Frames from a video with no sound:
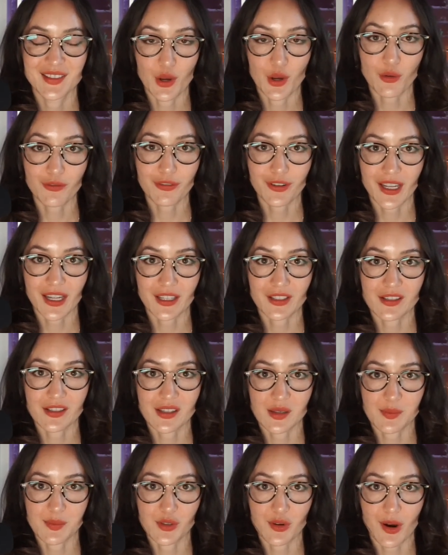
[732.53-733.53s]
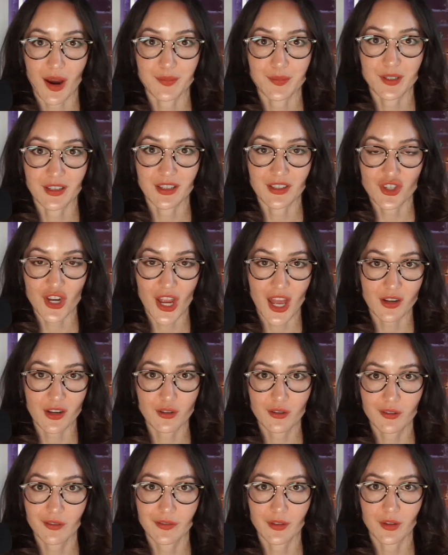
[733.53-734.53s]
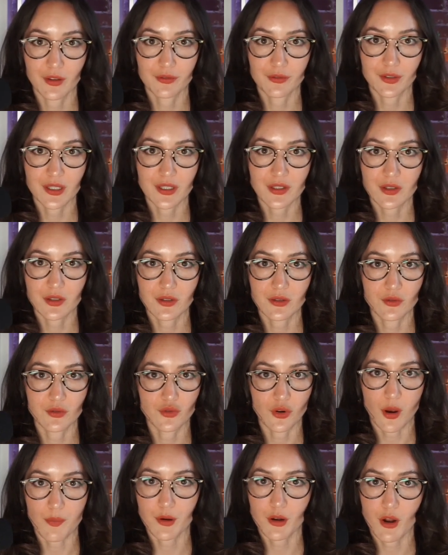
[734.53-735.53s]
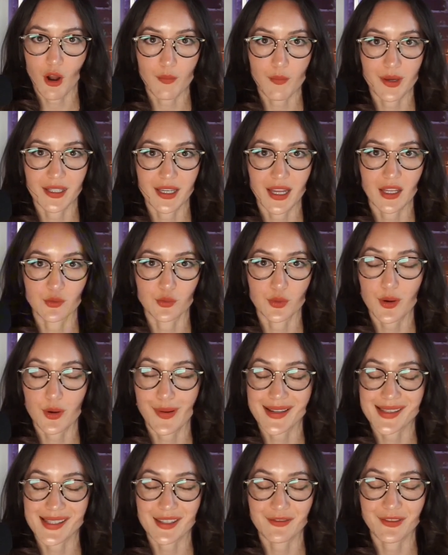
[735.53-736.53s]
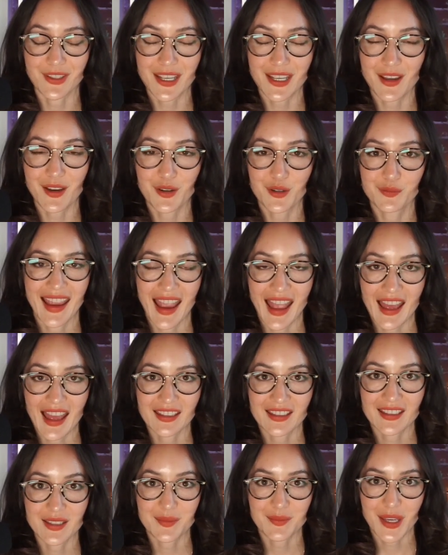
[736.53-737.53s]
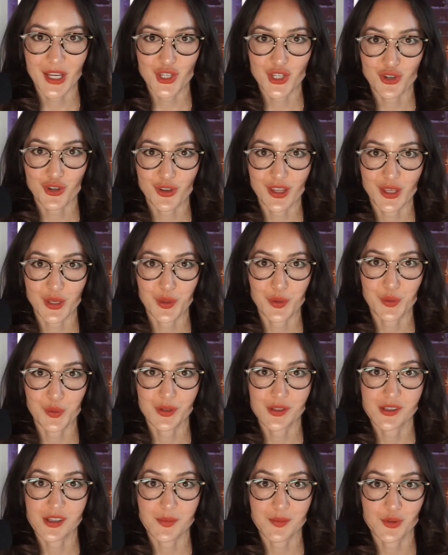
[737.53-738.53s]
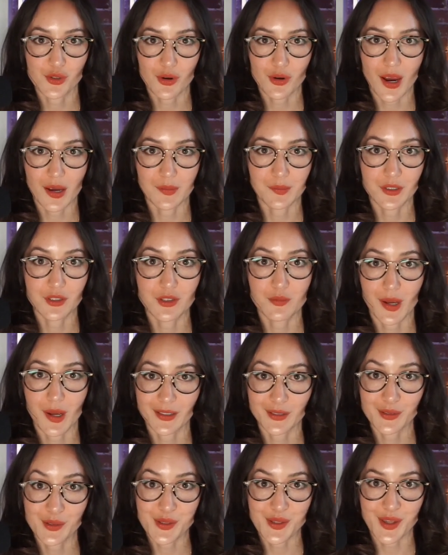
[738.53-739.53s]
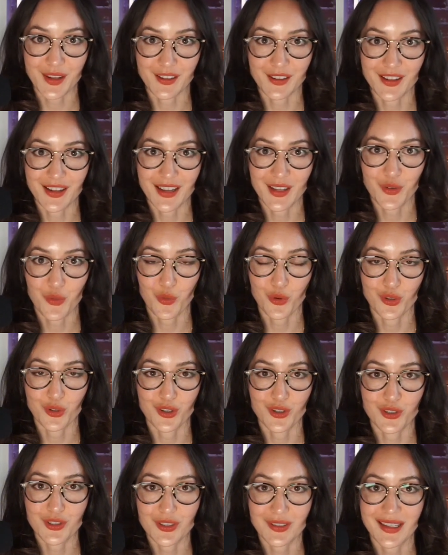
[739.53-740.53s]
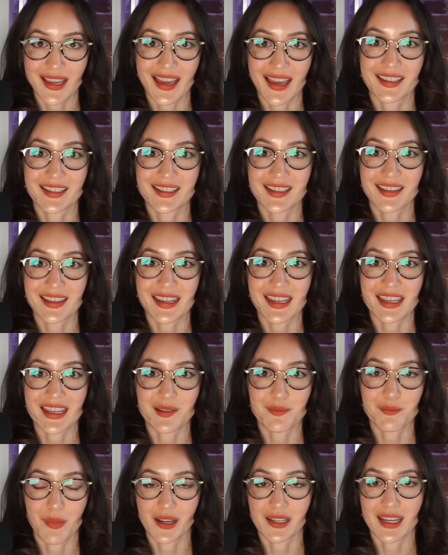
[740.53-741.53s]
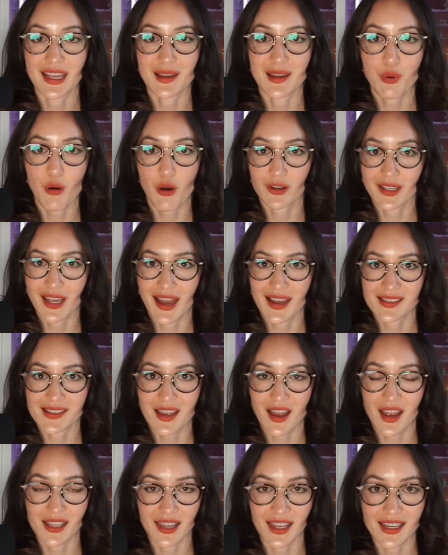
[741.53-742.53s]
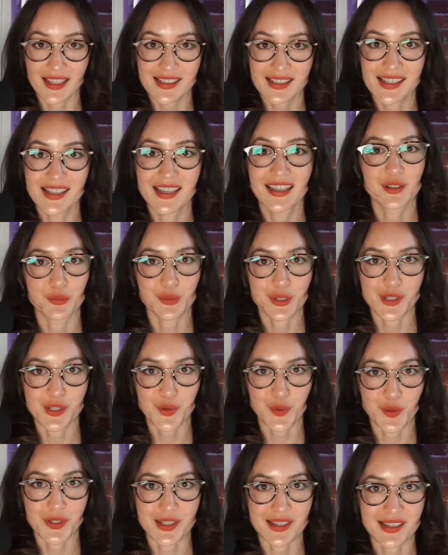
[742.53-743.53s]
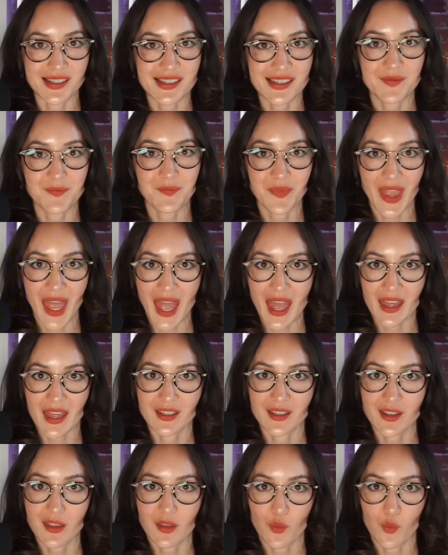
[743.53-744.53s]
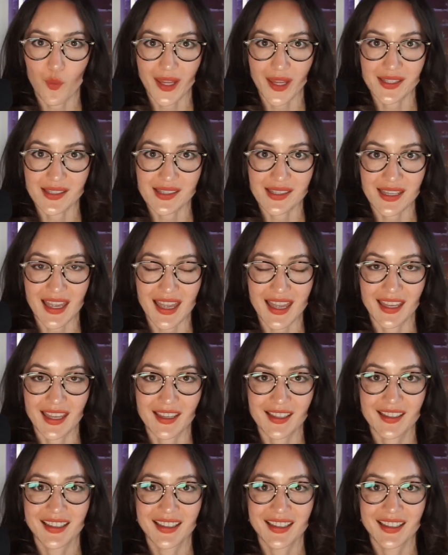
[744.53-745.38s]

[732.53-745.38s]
Don't forget to subscribe to the channel. Feel free to drop a comment and request a video, and make sure that you subscribe to my newsletter in order to get the Monday podcast highlights, resources, and the Wednesday